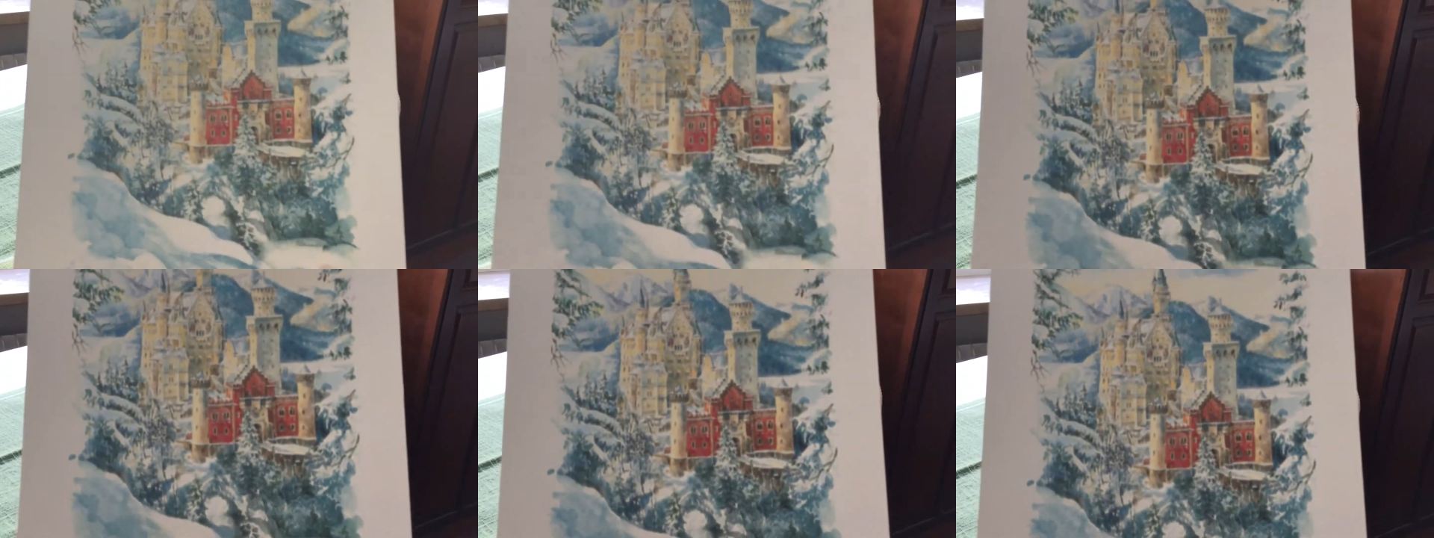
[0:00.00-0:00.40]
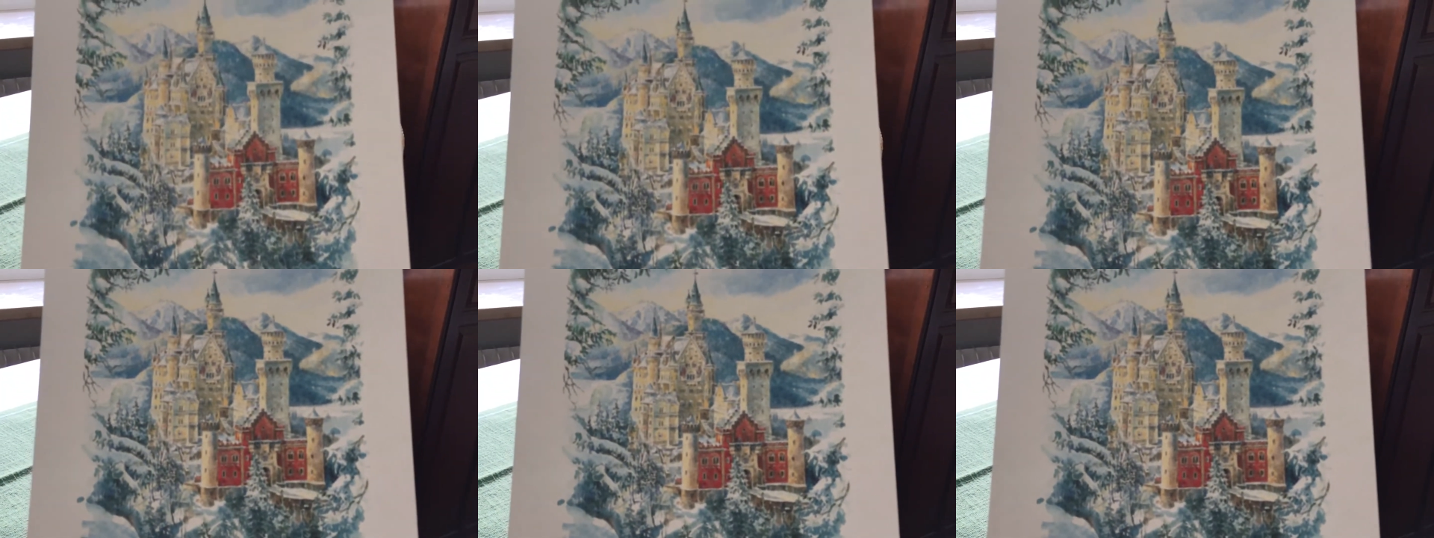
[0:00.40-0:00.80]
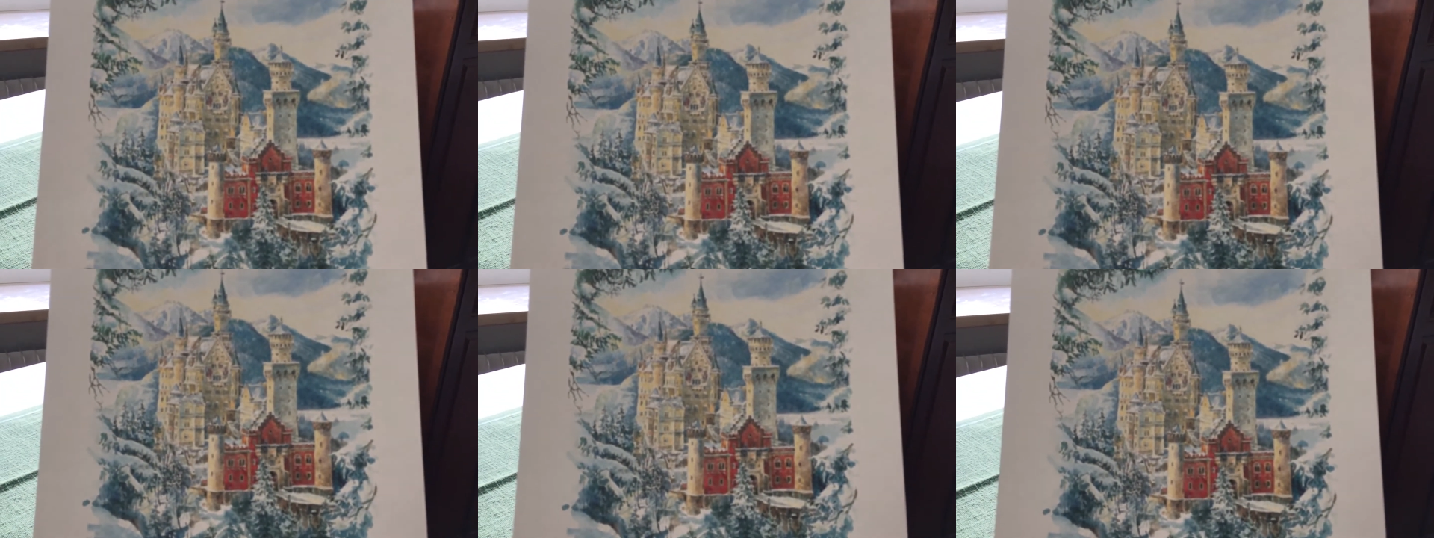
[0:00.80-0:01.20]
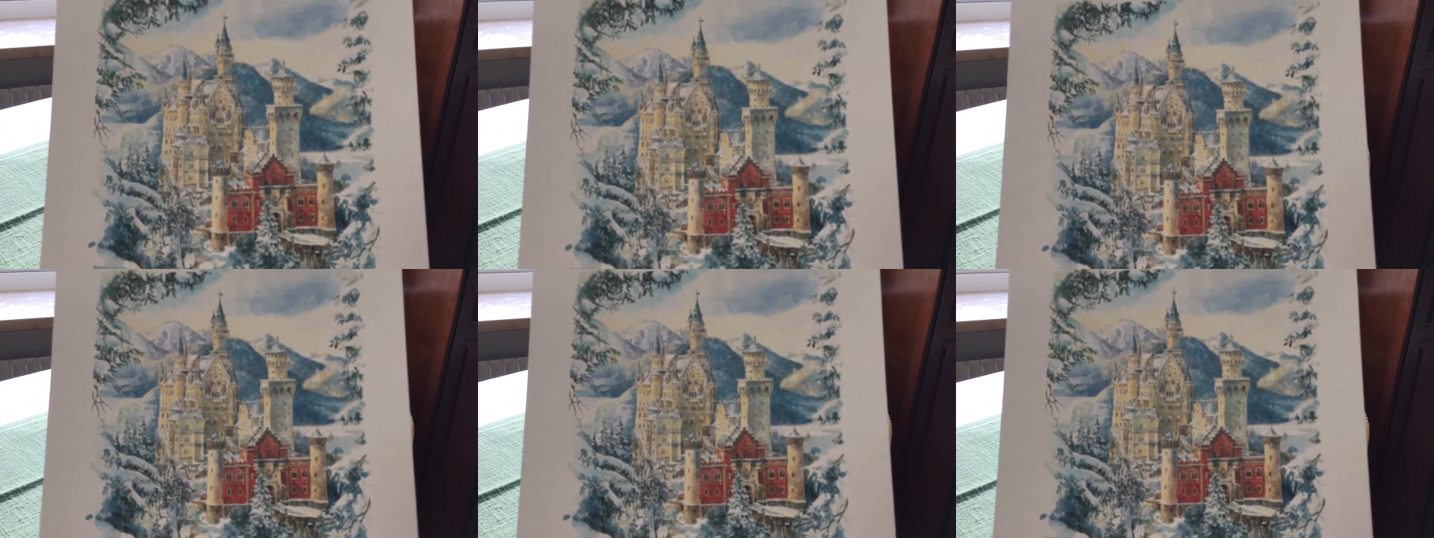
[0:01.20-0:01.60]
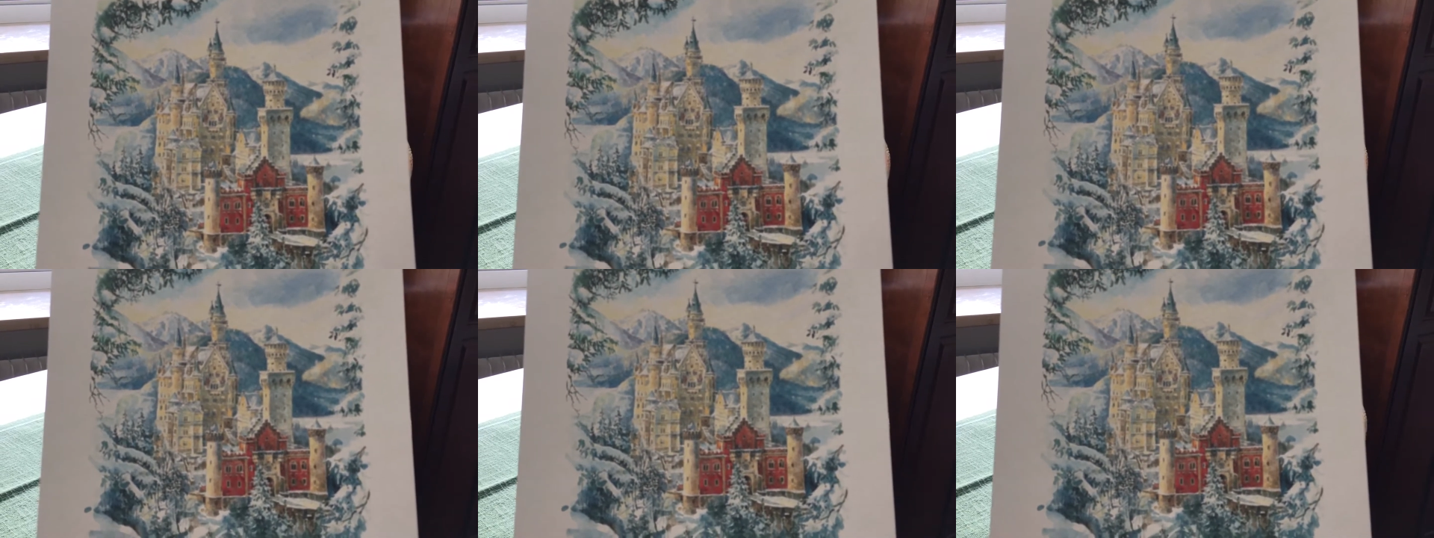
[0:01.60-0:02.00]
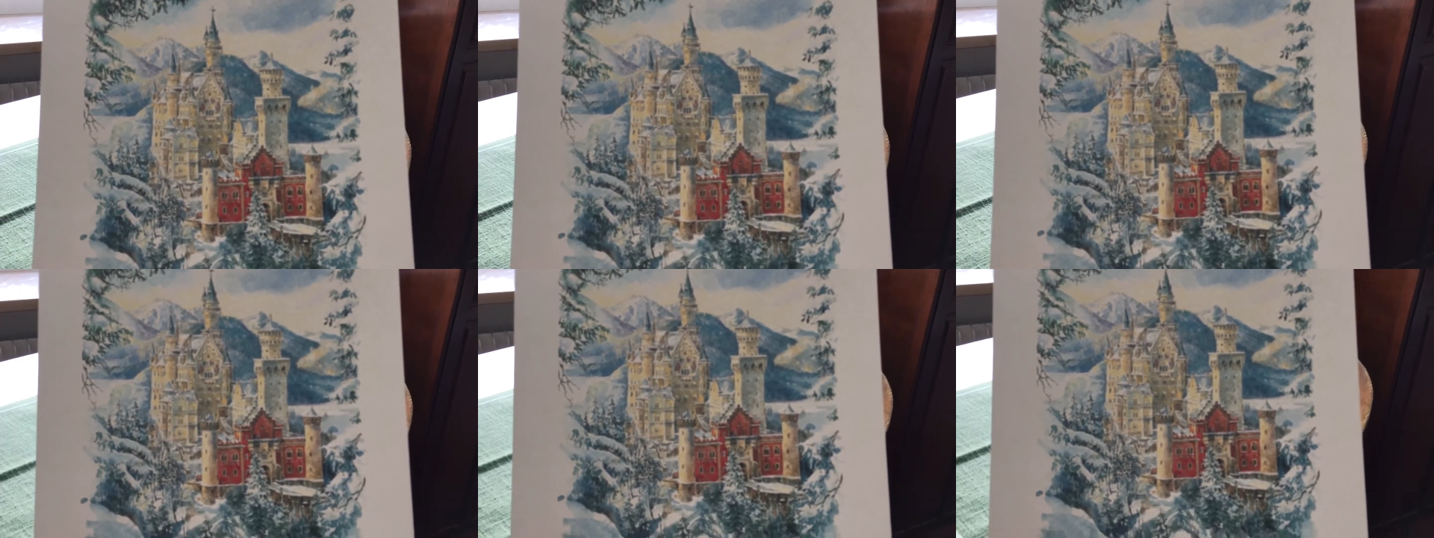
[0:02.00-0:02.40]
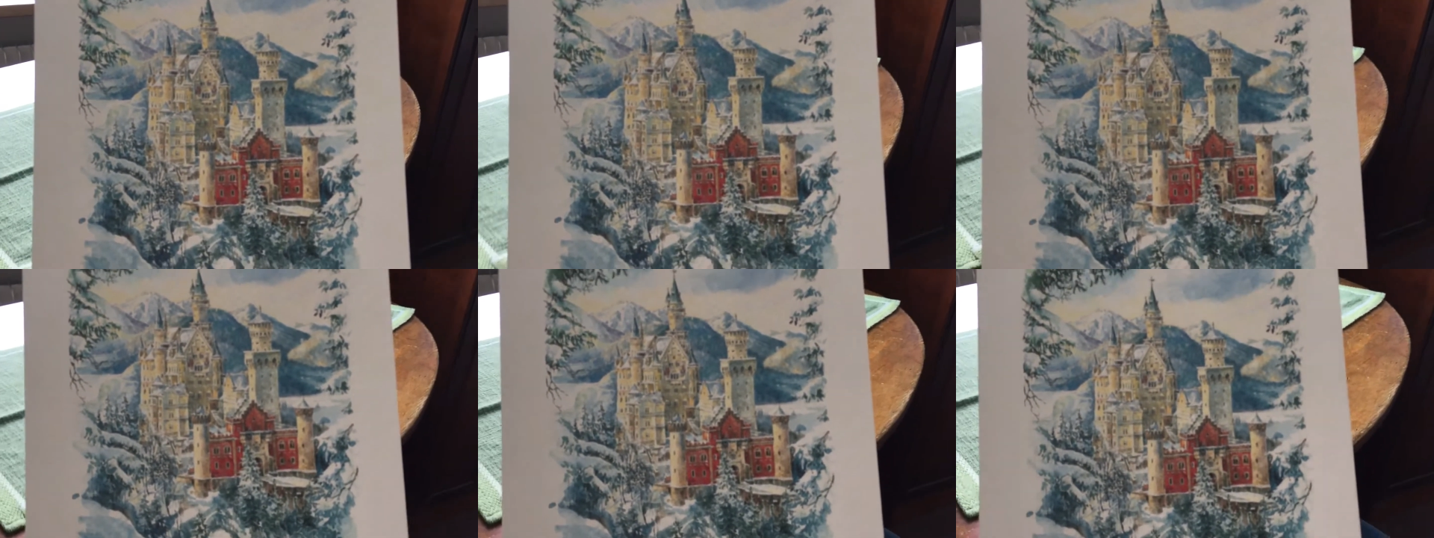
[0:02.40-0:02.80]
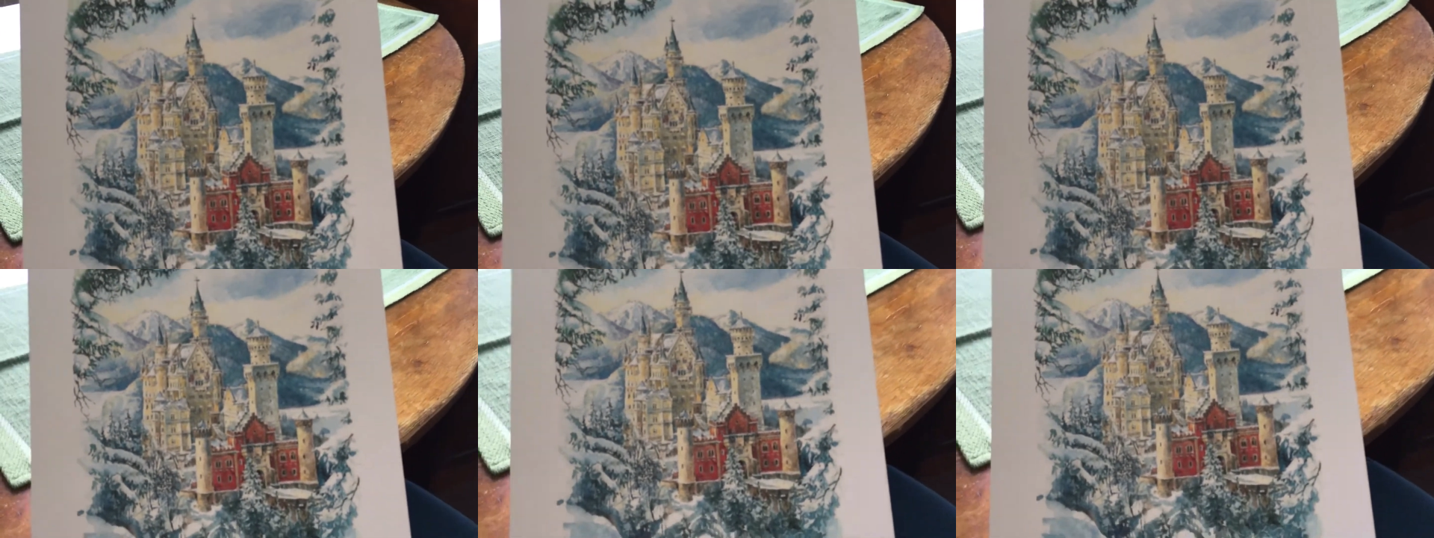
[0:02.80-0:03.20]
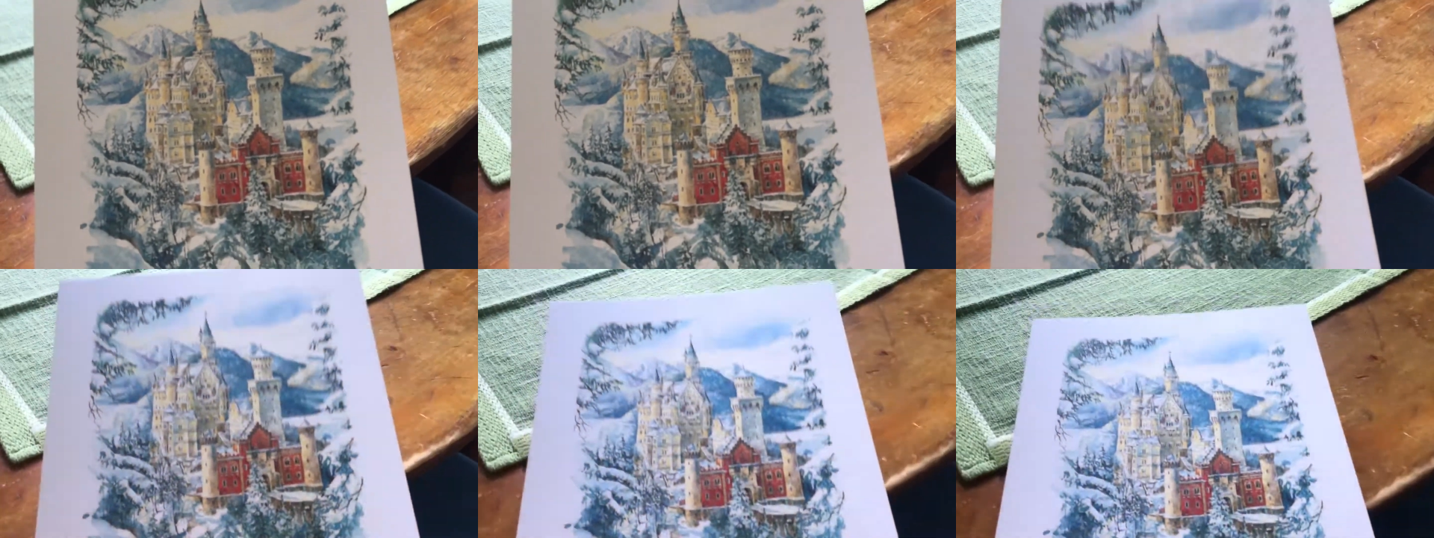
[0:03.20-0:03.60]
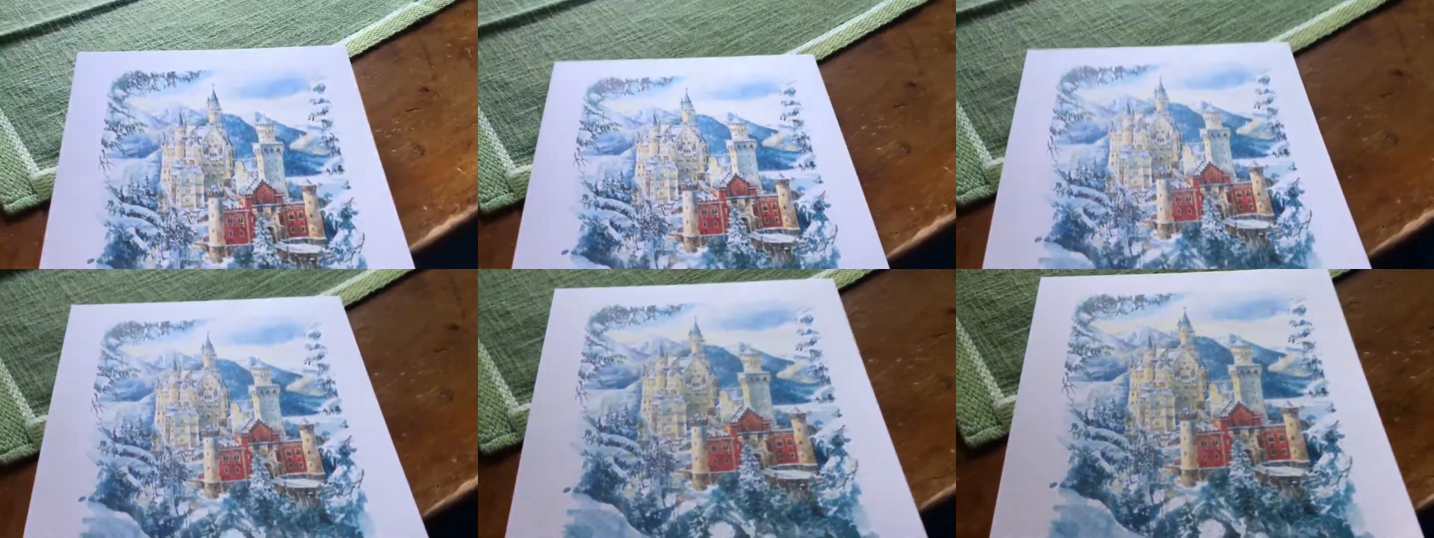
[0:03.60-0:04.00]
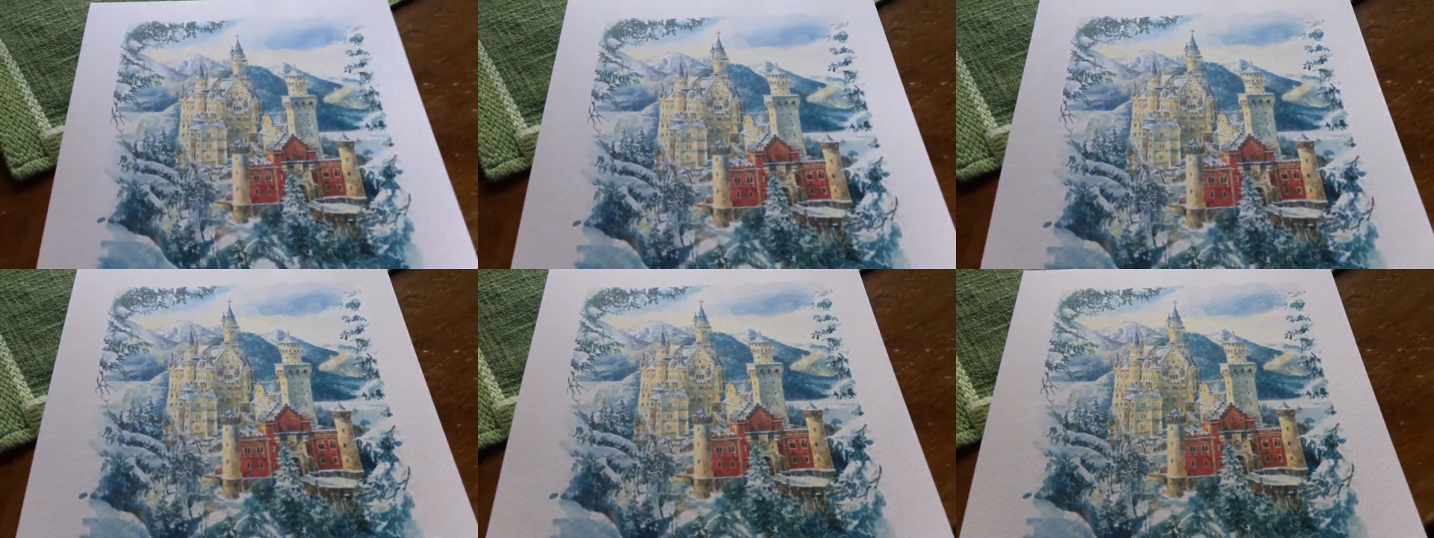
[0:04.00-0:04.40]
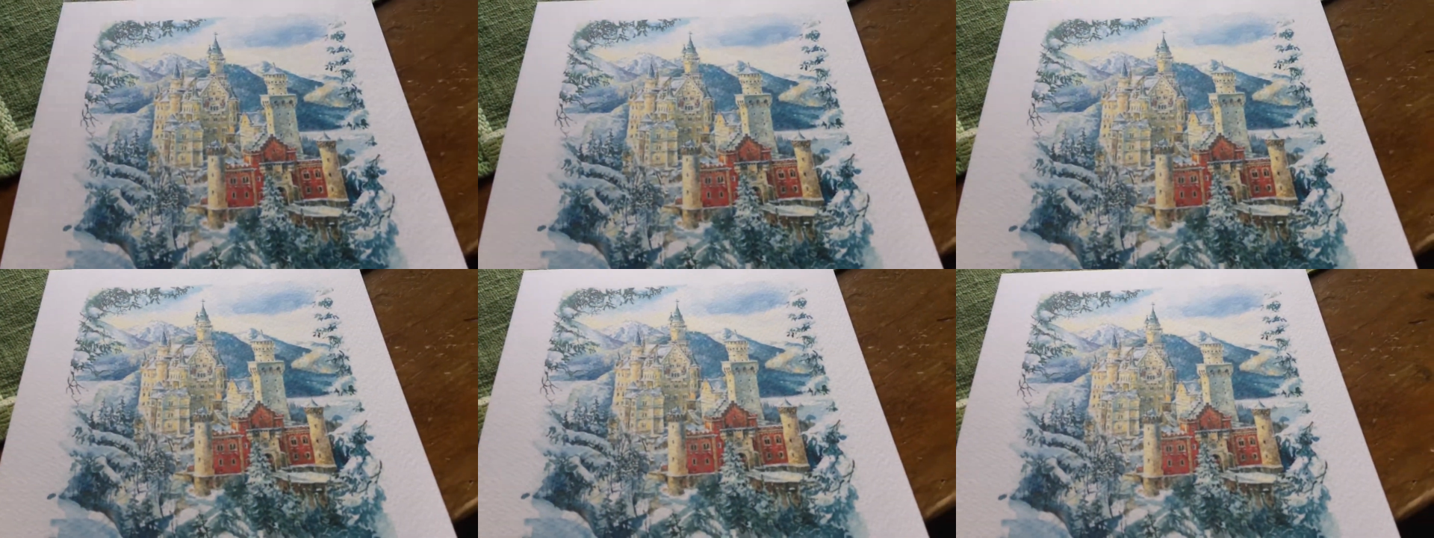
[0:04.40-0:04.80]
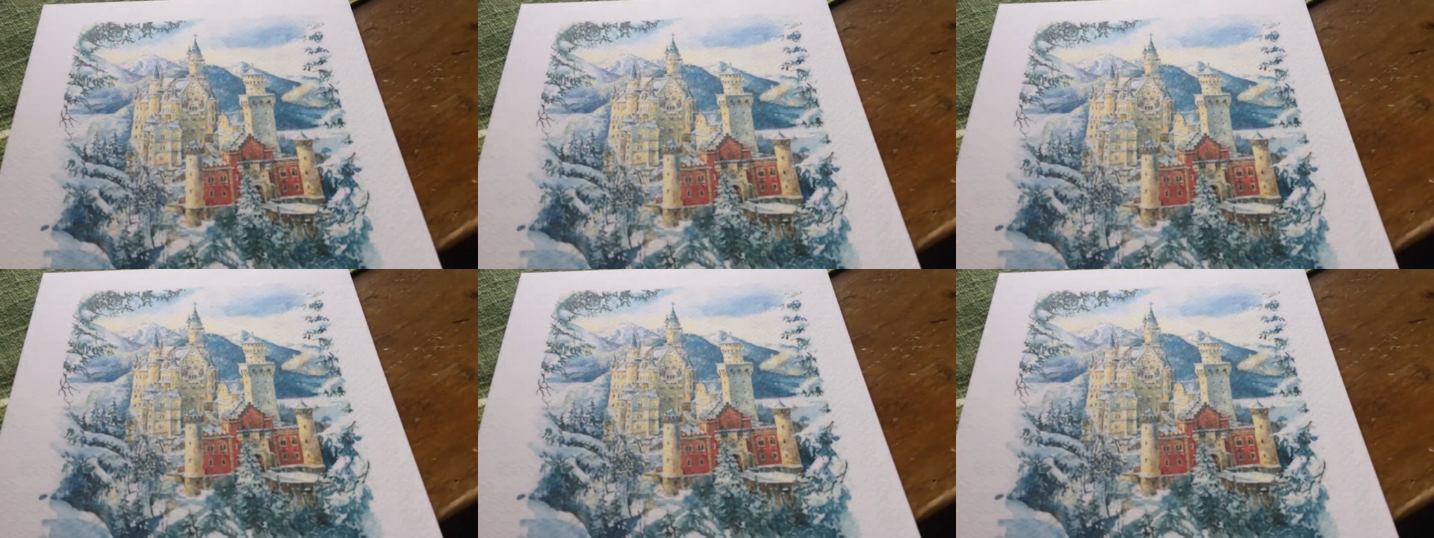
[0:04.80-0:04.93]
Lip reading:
Nobody's mouth can be seen.